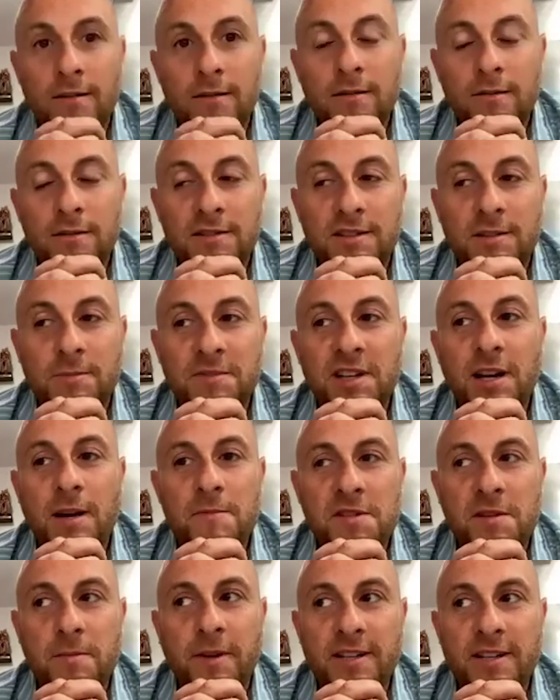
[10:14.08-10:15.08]
Sometimes
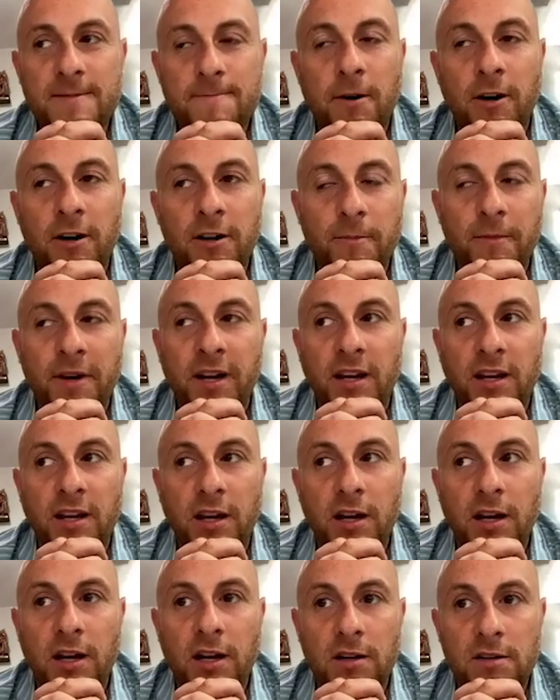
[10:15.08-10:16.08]
the best part of my
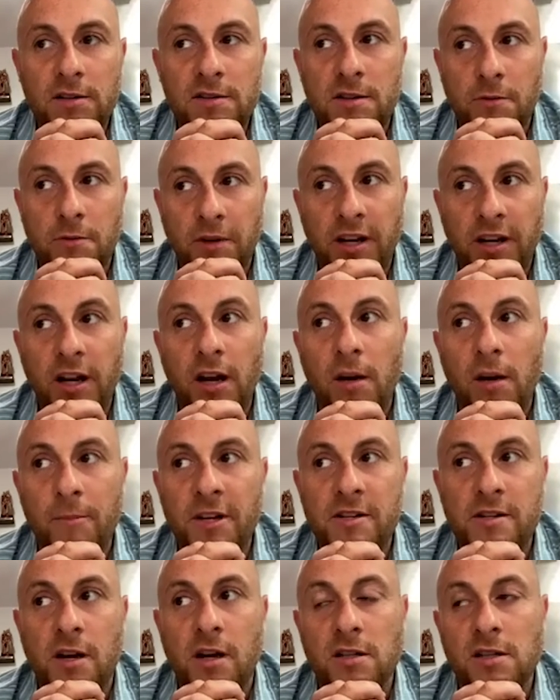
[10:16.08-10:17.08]
year. So right now I'm at
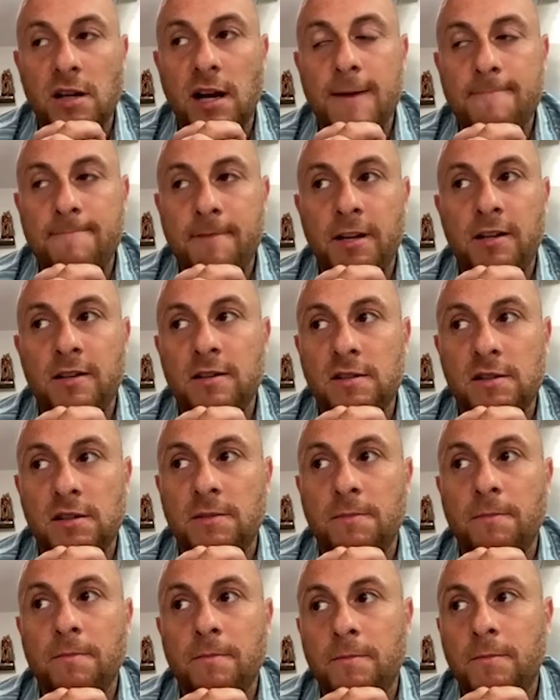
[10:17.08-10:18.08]
Johns Hopkins.
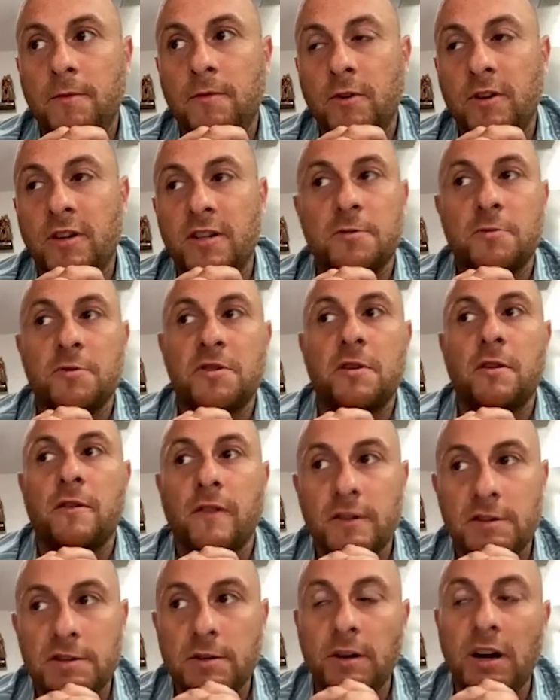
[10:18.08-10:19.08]
Before this was the
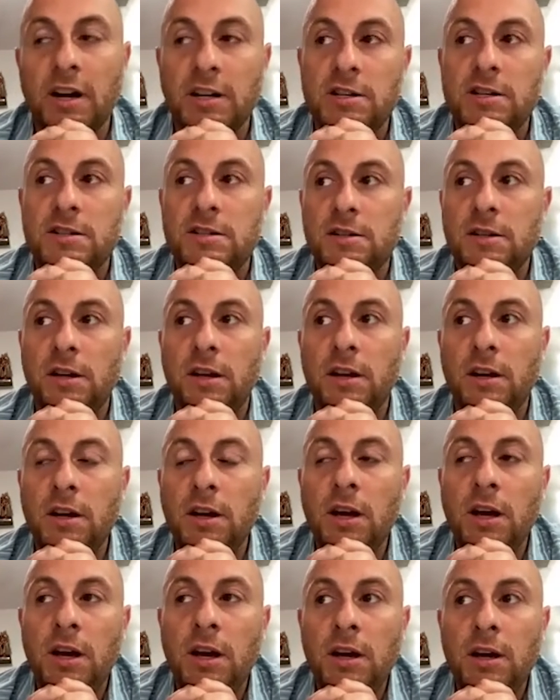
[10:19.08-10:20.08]
University of Rochester, and
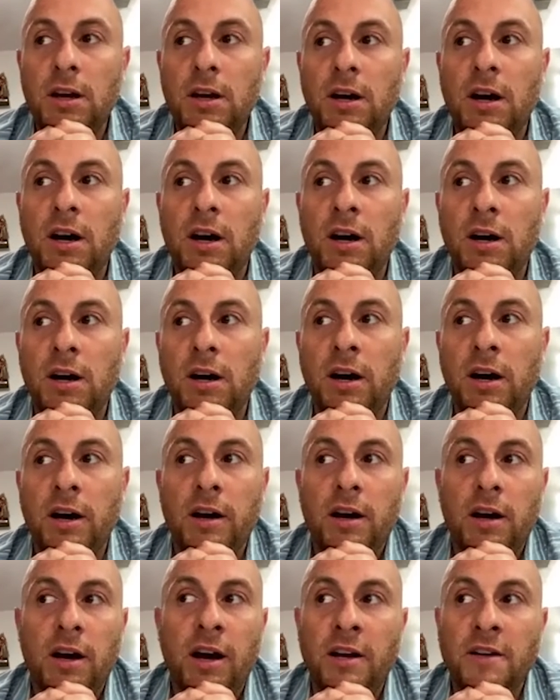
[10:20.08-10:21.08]

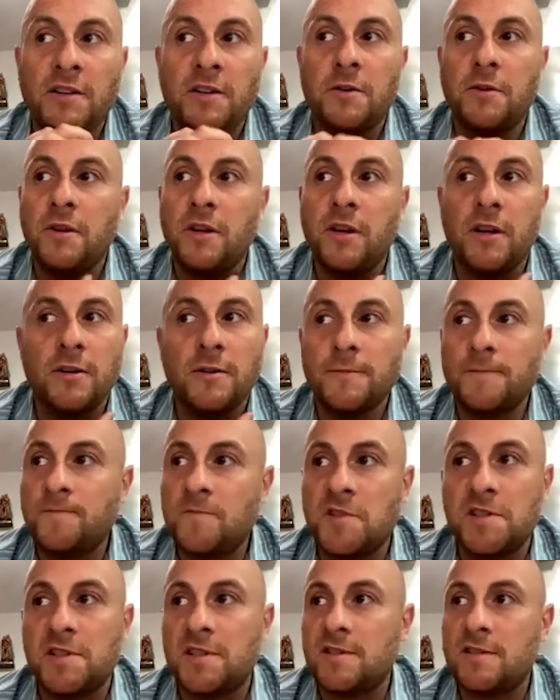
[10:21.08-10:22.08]
I do,
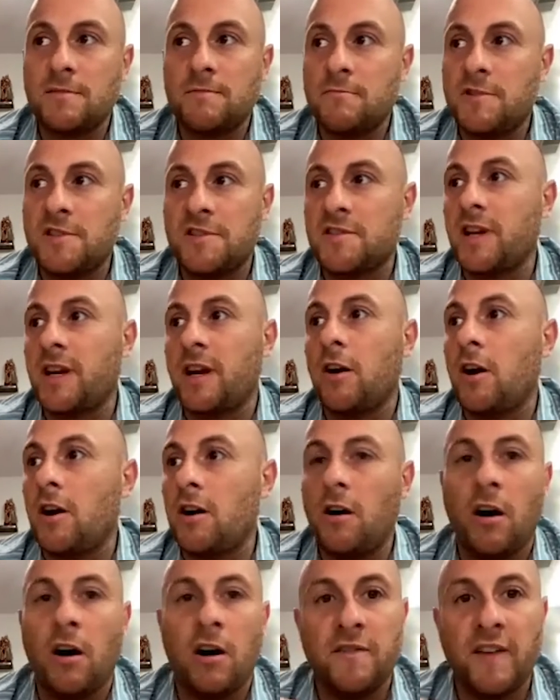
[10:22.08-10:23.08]
just like
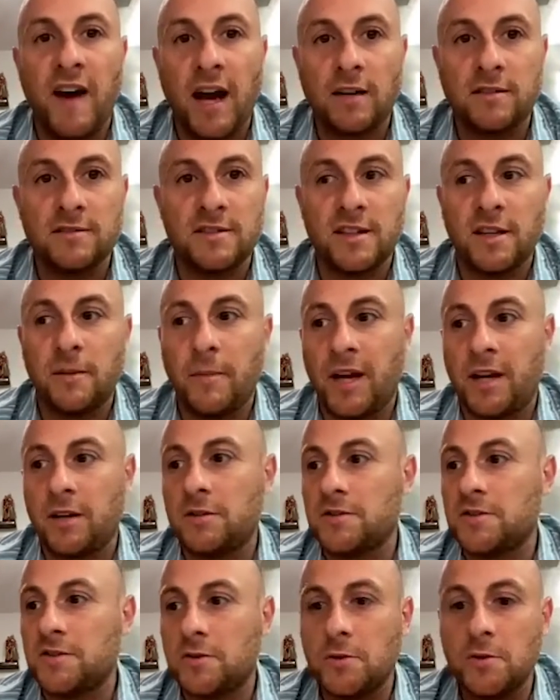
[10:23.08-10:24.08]
all faculty at
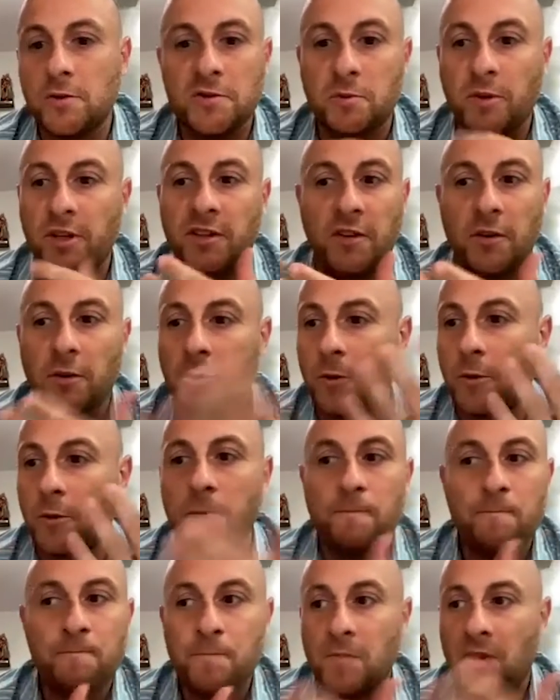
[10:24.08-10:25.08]
medical schools, we do
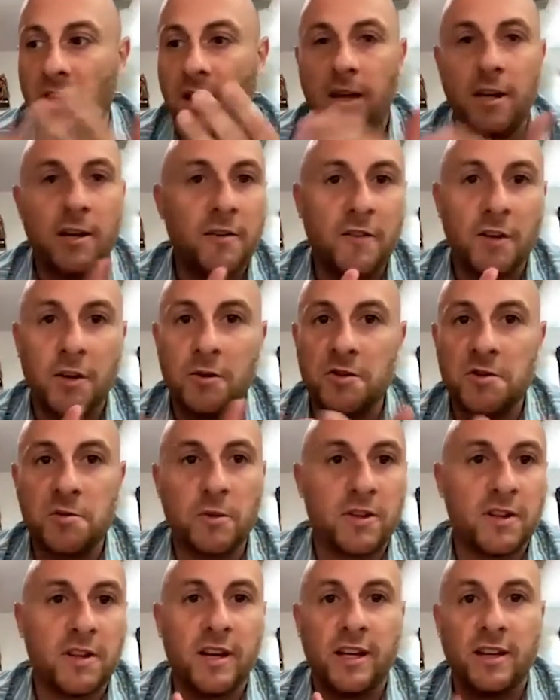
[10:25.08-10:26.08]
the interviews
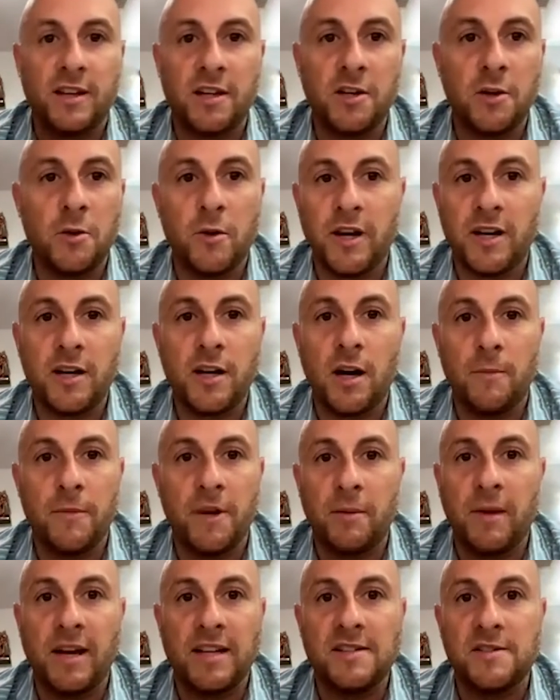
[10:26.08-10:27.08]
with like the new
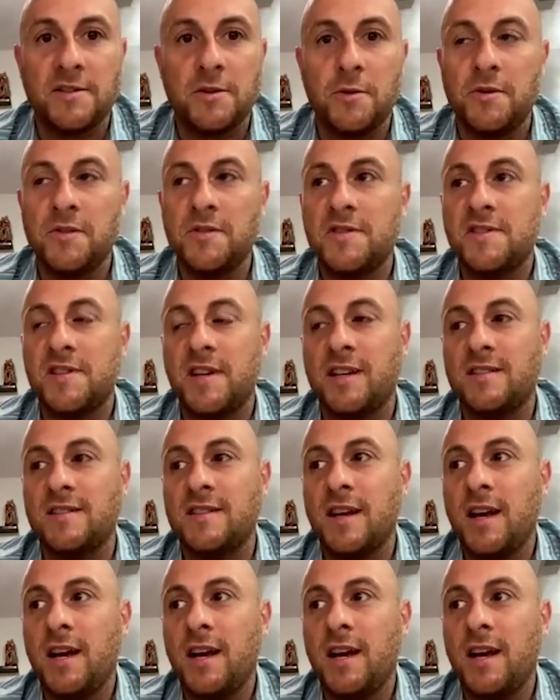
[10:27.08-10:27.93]
incoming med students, and